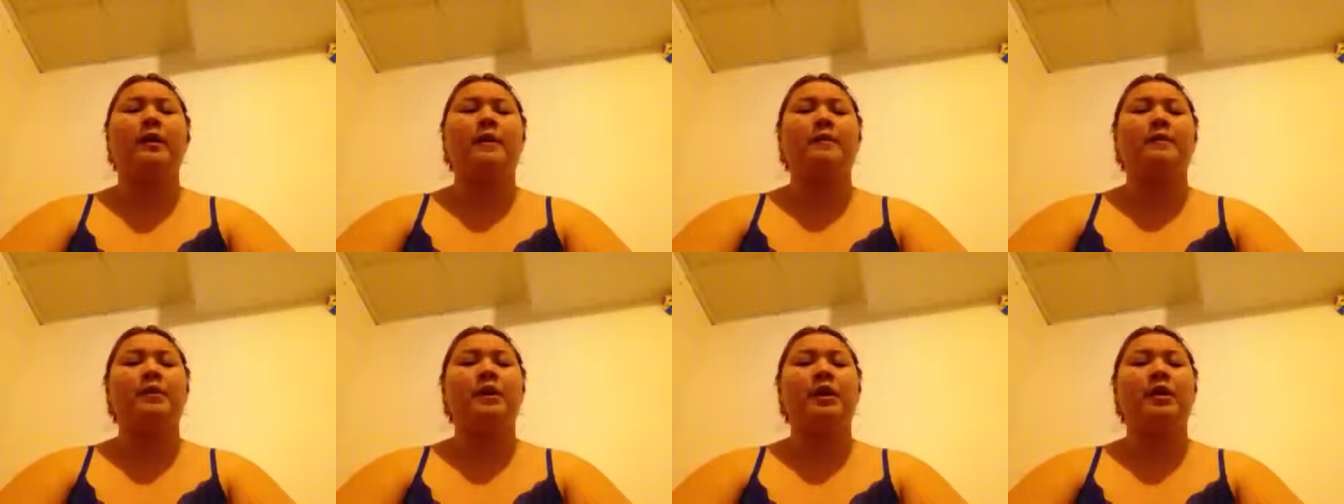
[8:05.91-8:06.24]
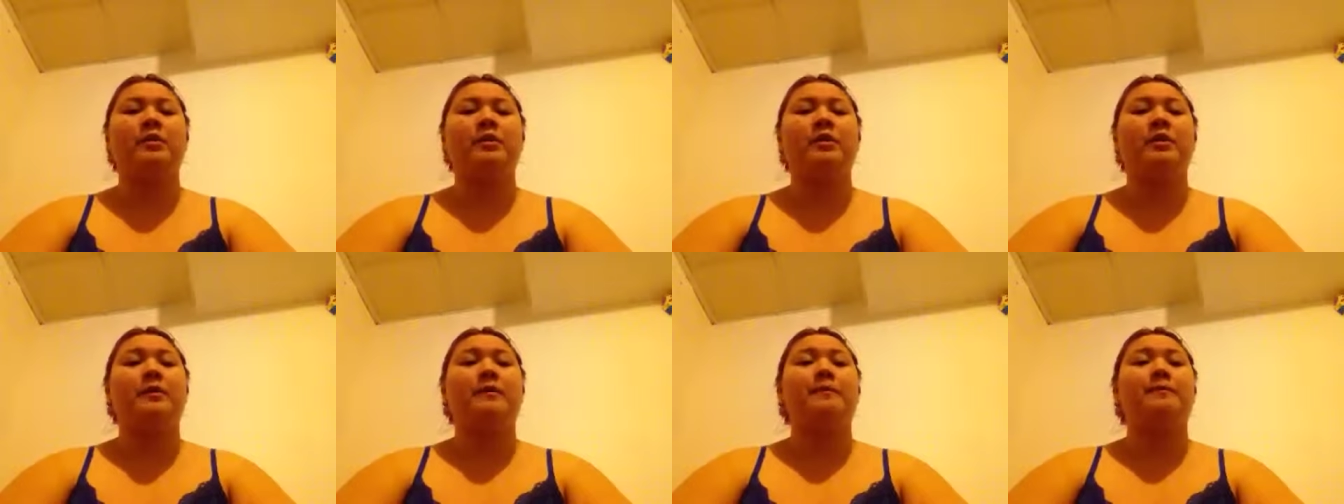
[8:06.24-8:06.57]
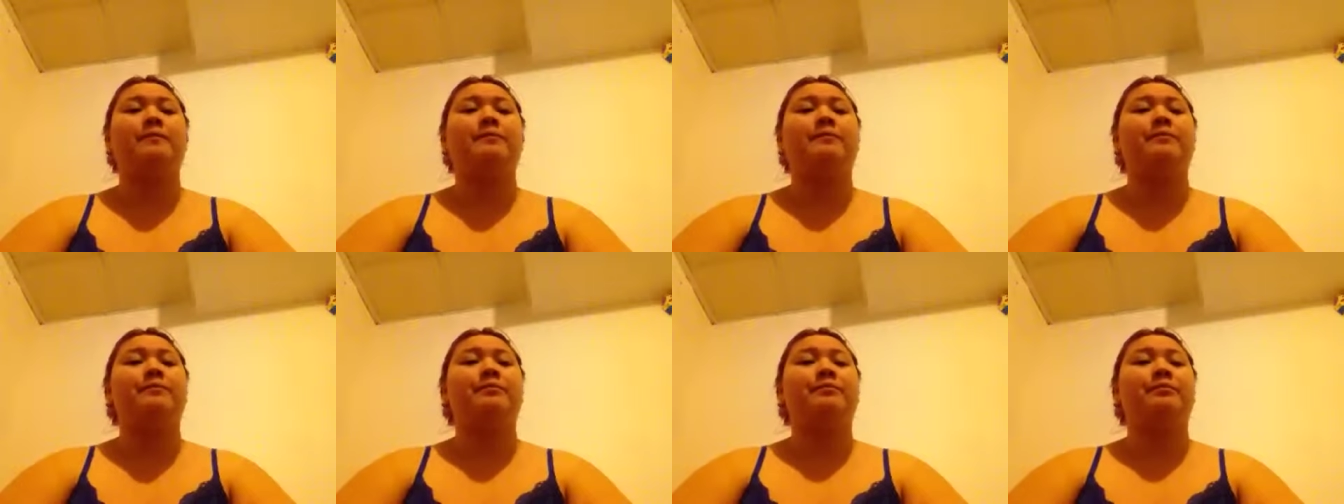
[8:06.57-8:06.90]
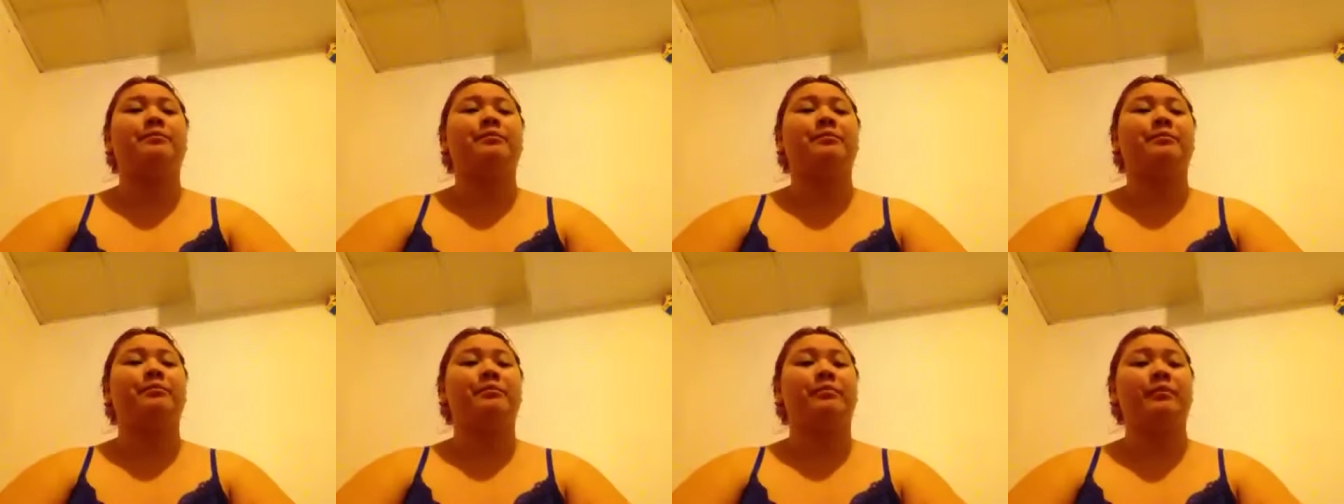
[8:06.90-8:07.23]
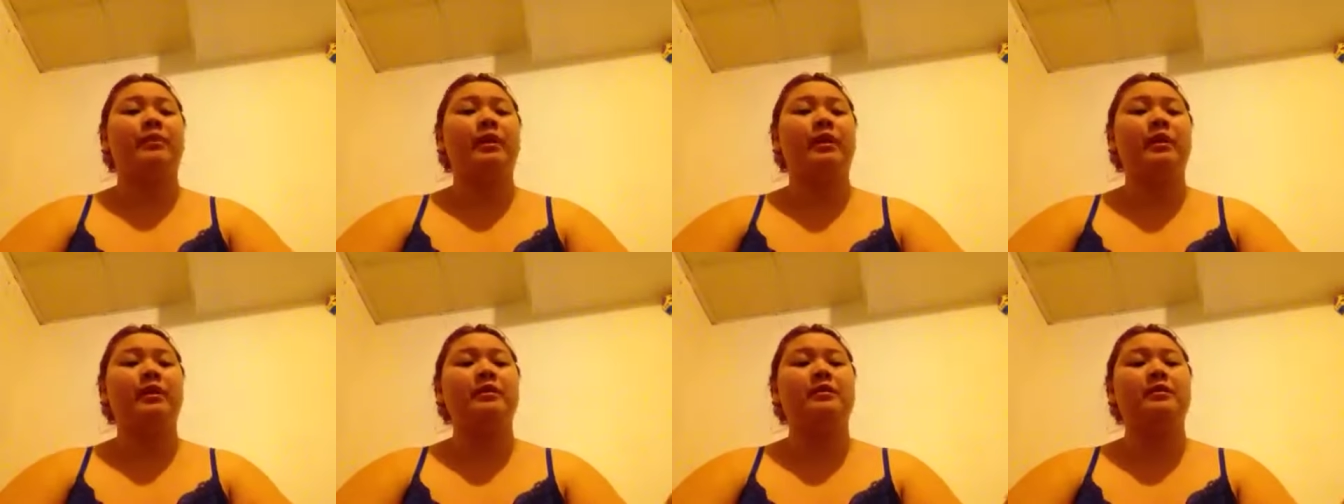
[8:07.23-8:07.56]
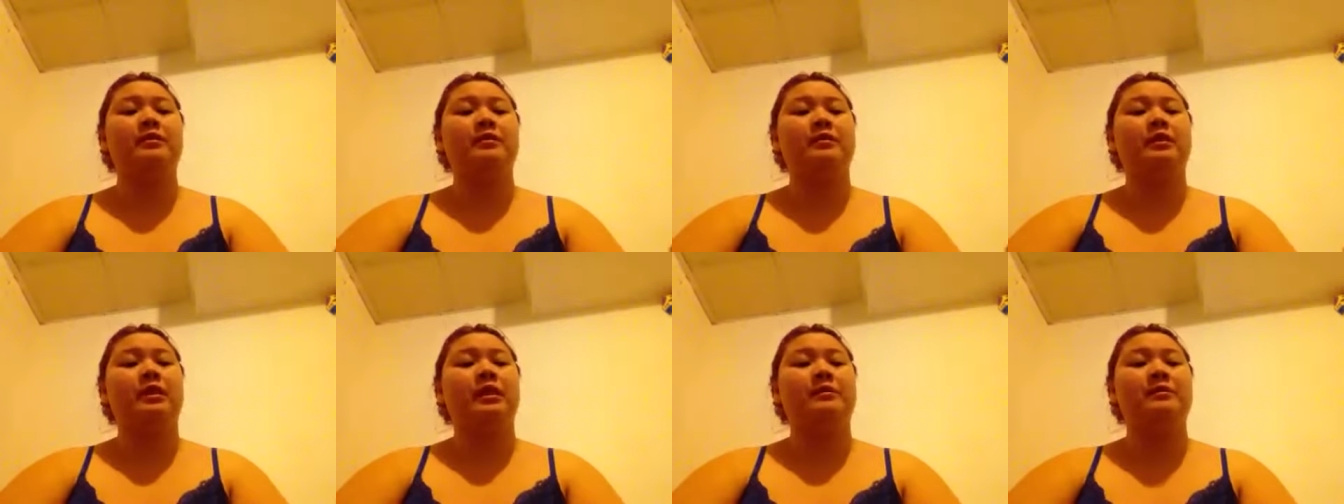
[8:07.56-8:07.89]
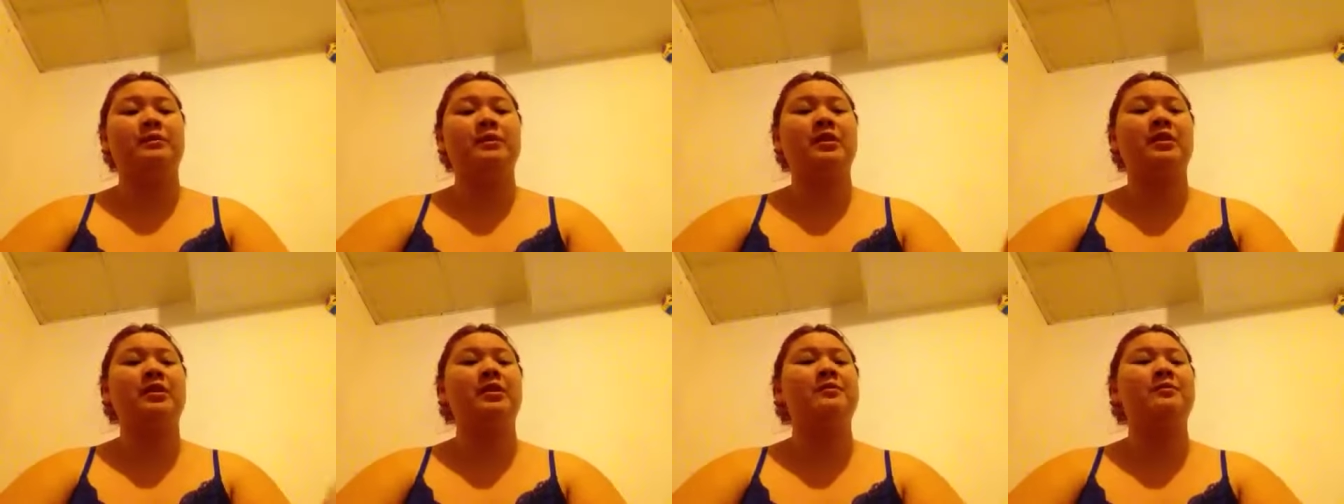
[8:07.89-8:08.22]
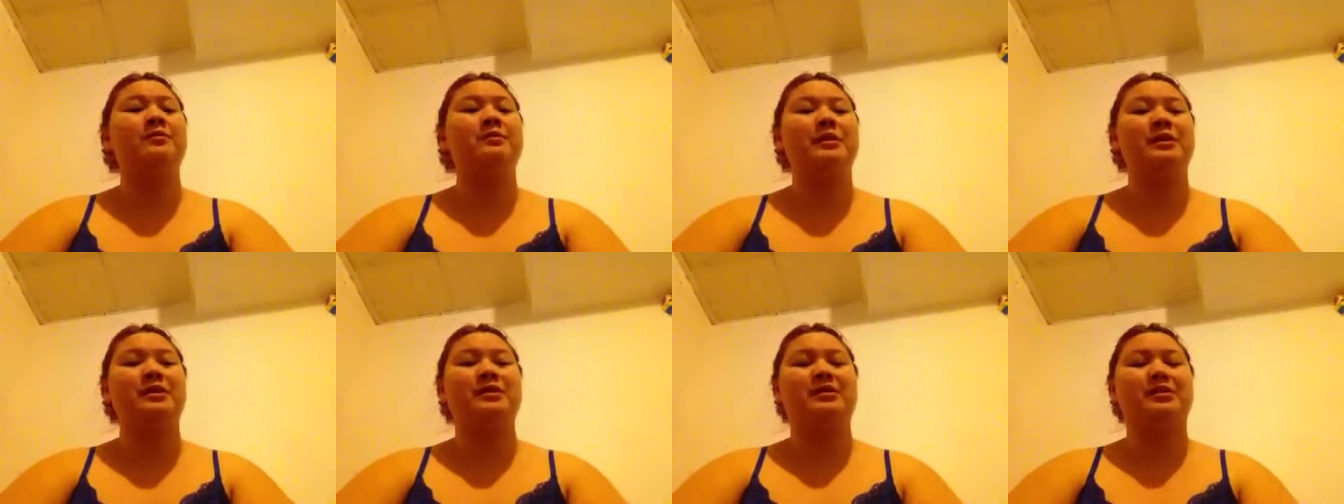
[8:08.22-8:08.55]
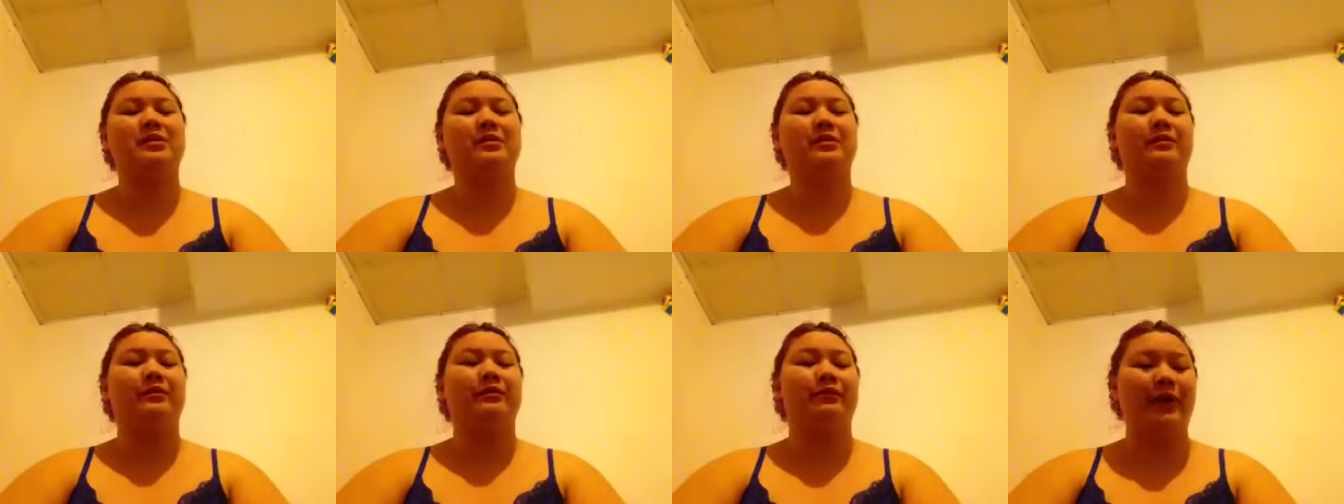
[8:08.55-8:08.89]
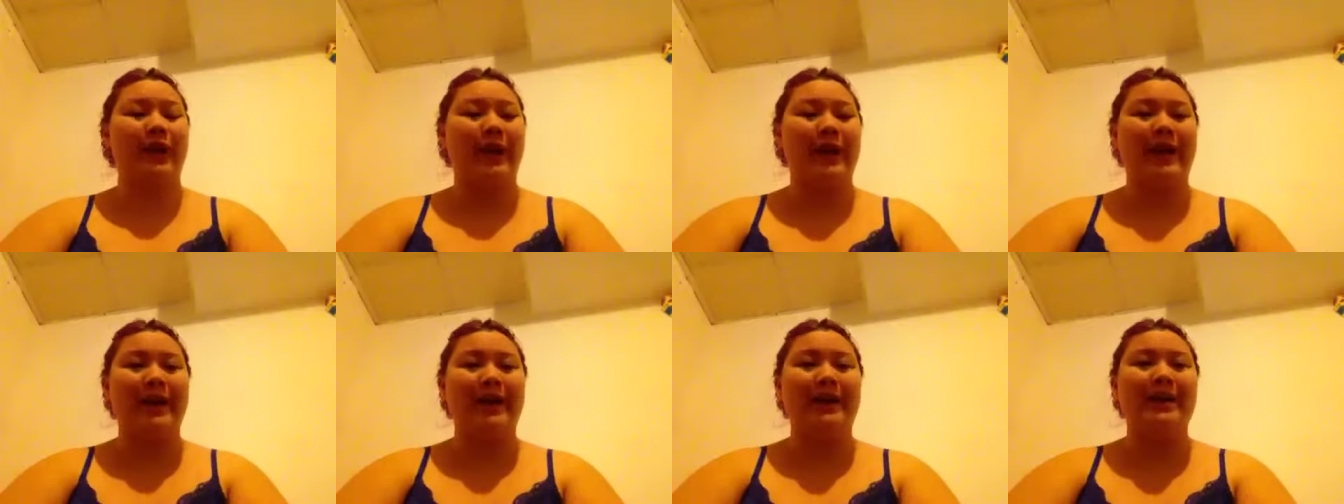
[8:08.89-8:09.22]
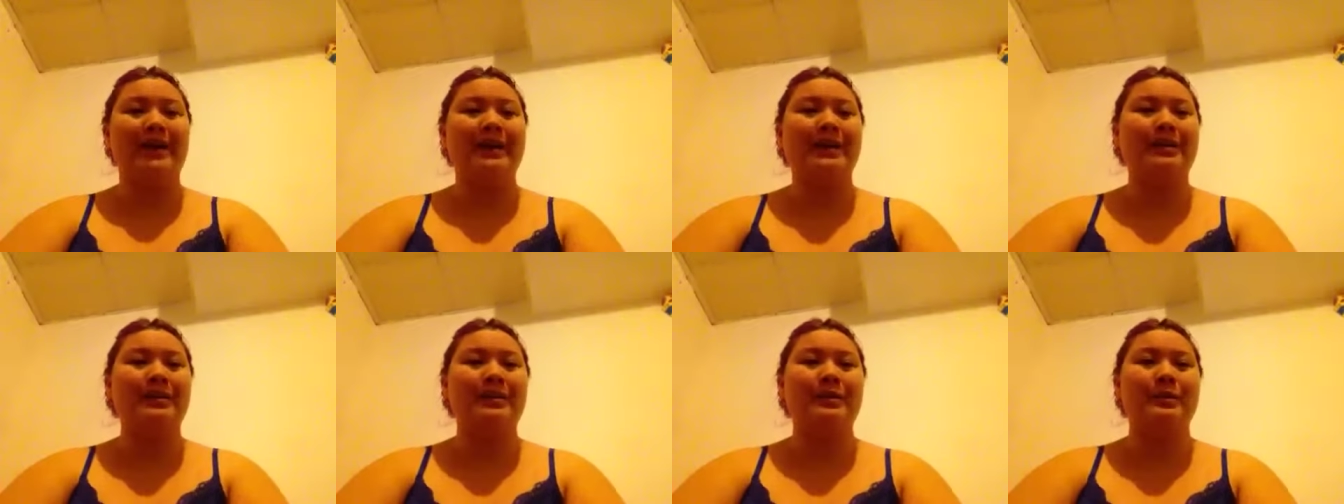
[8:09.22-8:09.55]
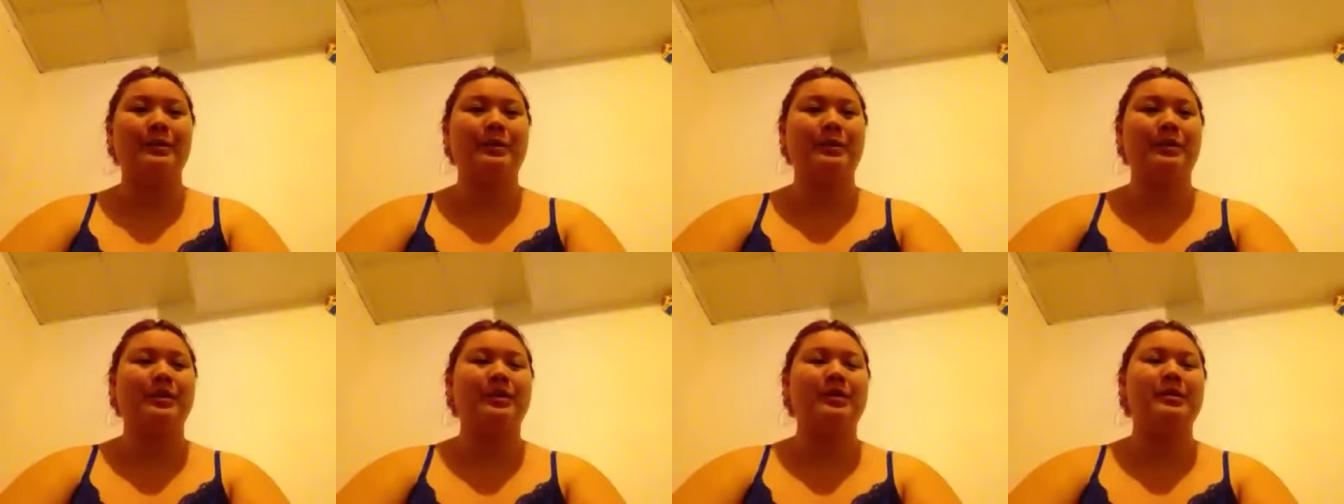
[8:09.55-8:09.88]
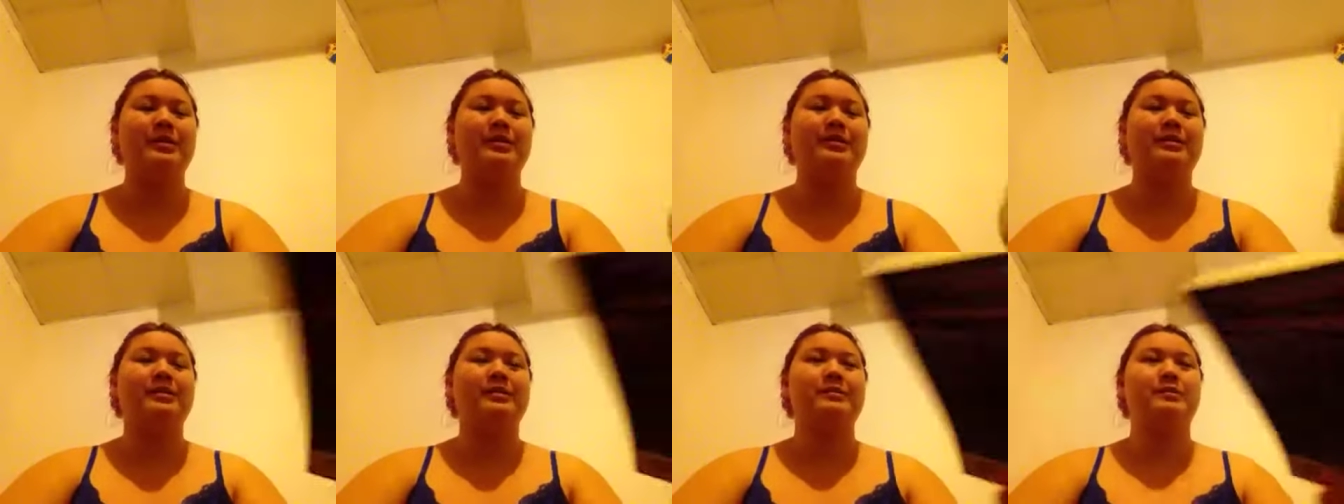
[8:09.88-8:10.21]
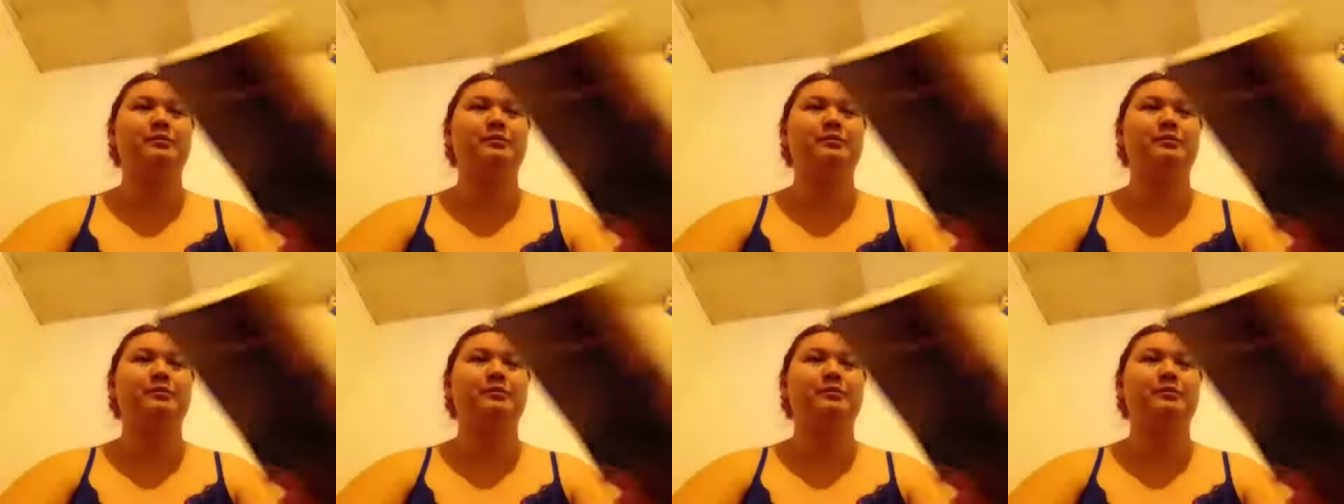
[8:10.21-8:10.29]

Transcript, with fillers: But anyway, I'm sorry I'm being so vague with this